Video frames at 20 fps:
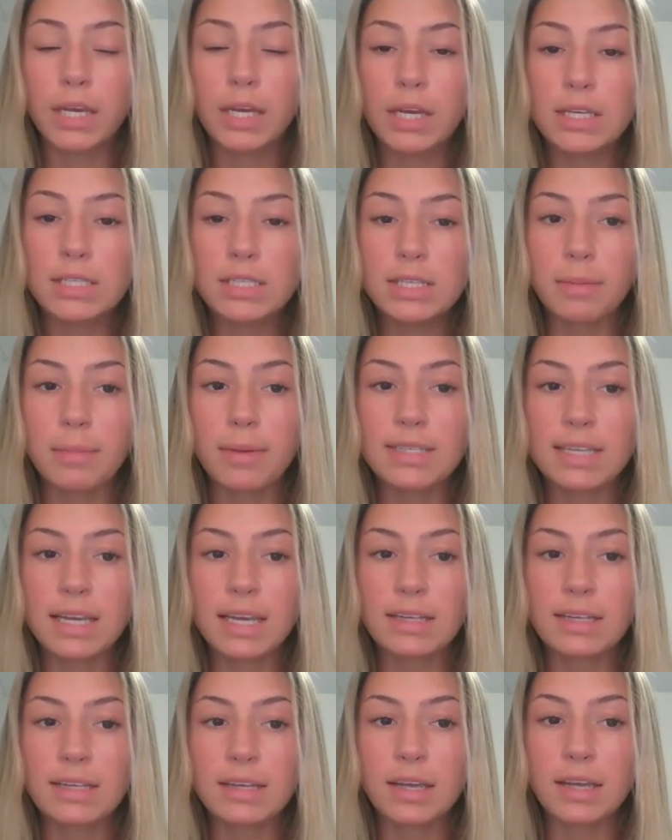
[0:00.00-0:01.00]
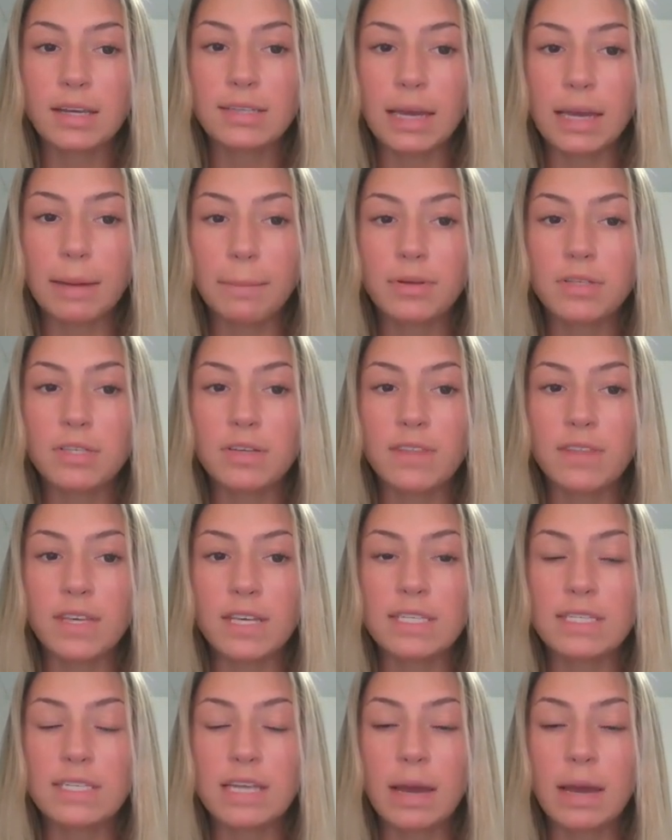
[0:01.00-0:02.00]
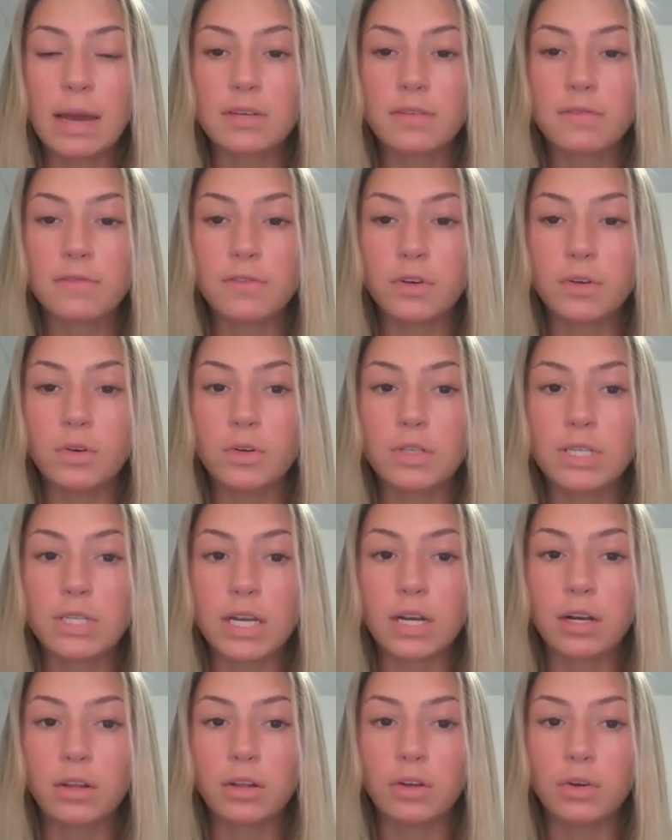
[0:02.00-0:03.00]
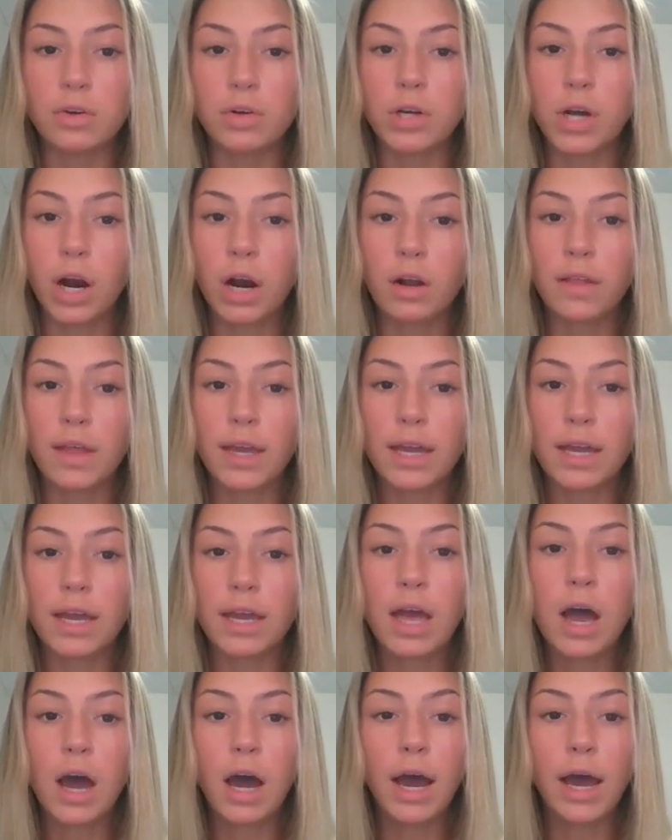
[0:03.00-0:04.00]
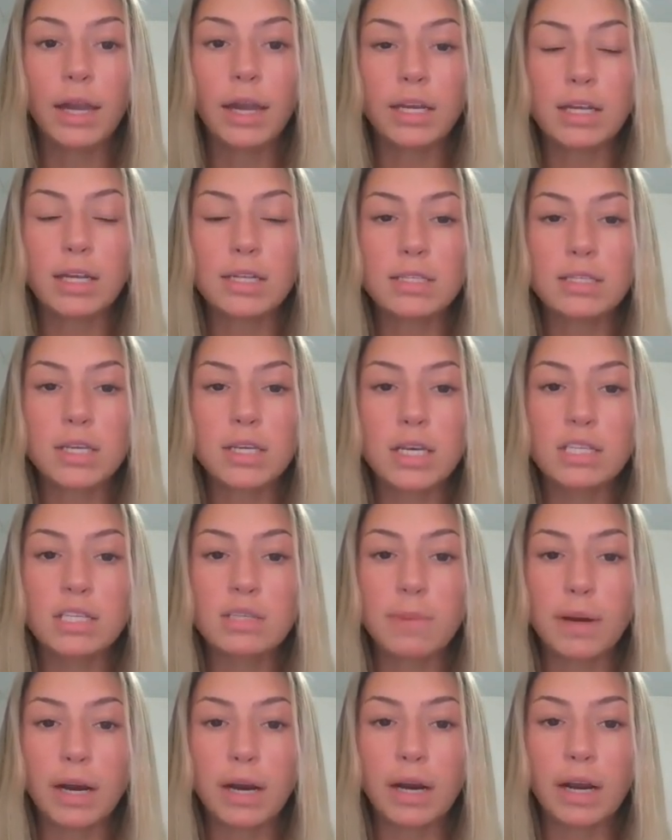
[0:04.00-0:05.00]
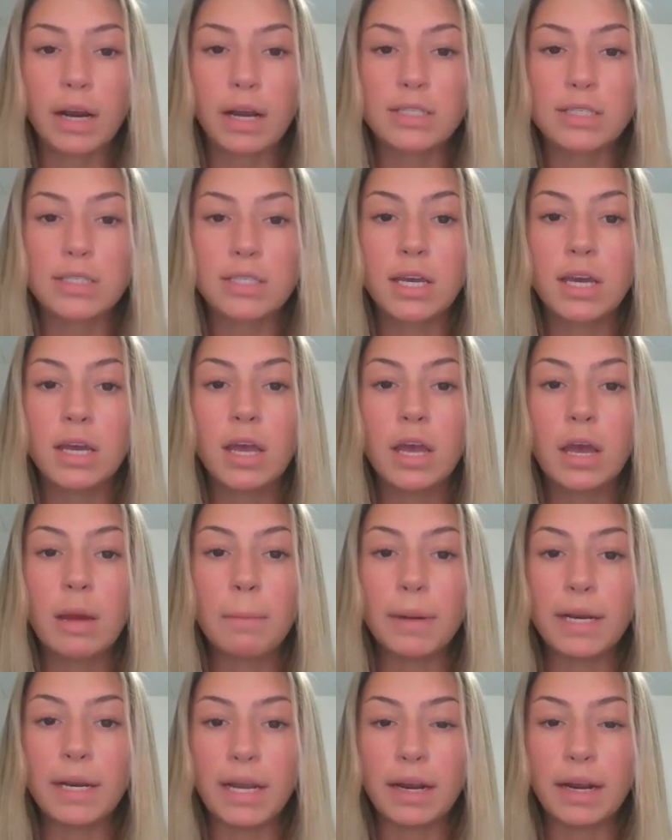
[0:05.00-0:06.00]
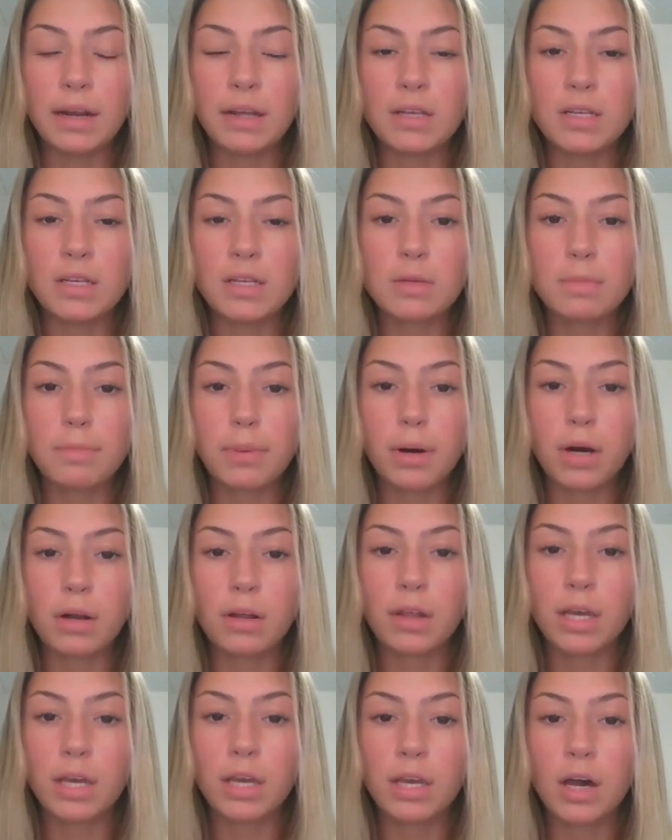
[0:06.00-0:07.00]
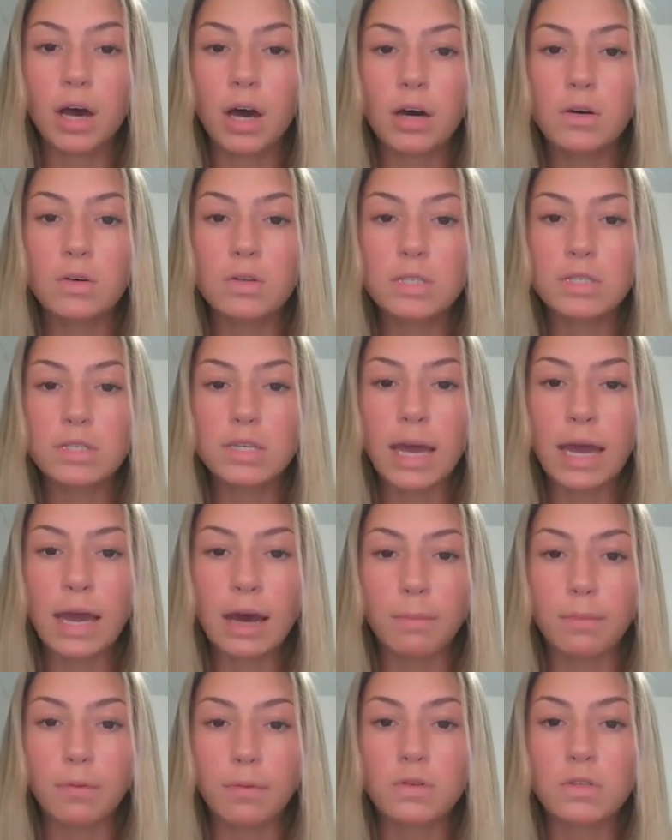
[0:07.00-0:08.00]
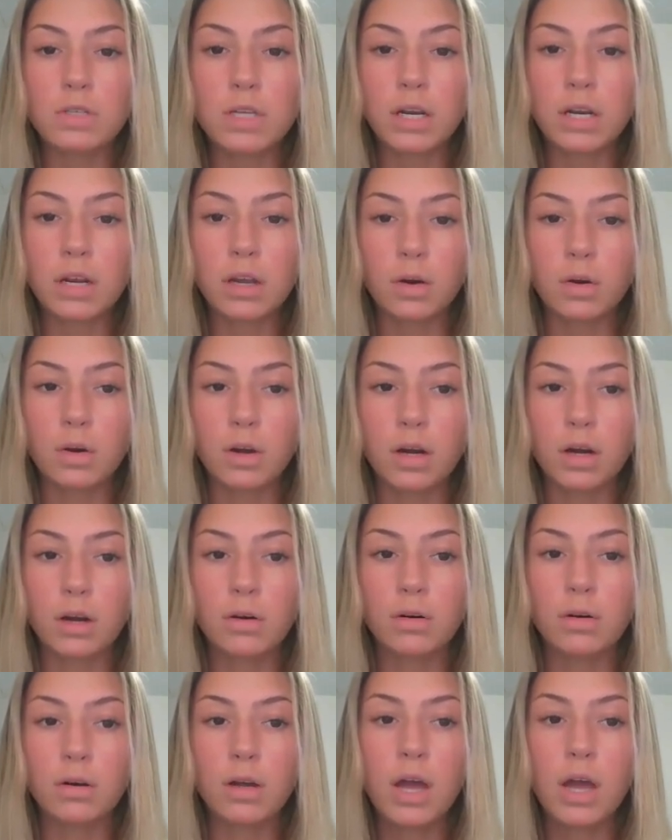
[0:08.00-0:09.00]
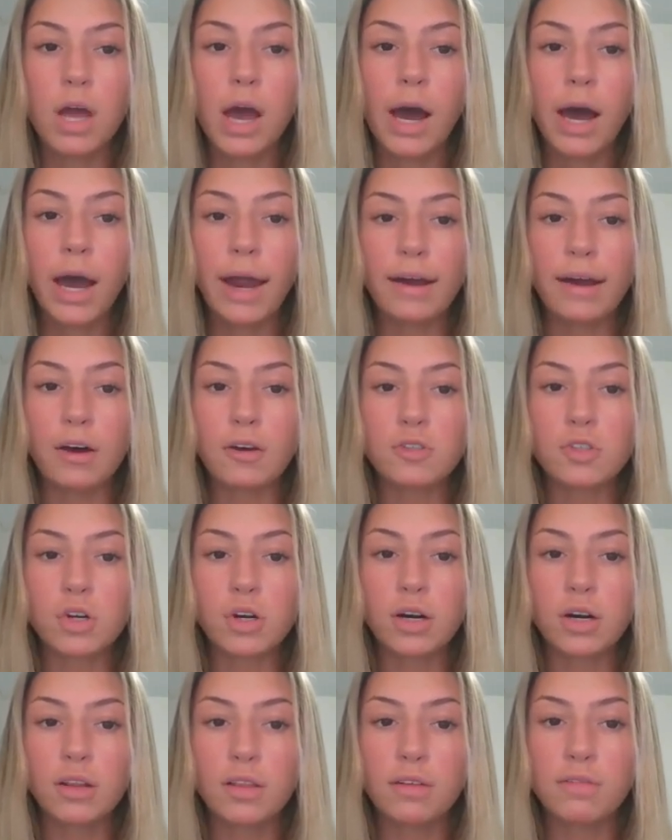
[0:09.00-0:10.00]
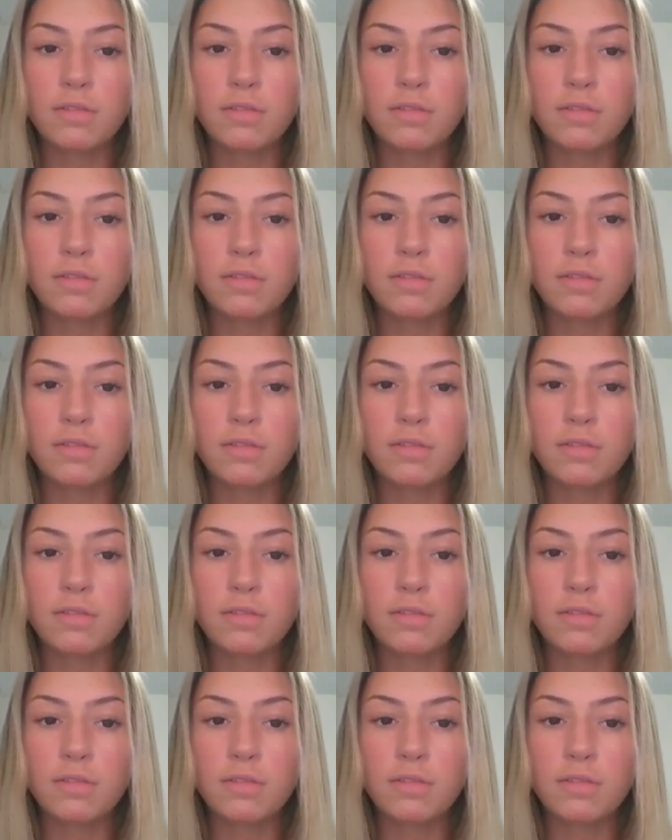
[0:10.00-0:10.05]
Some examples of these types of foods include garlic, onions, asparagus, bananas, barley, oats, apples, and cocoa. I also heard in the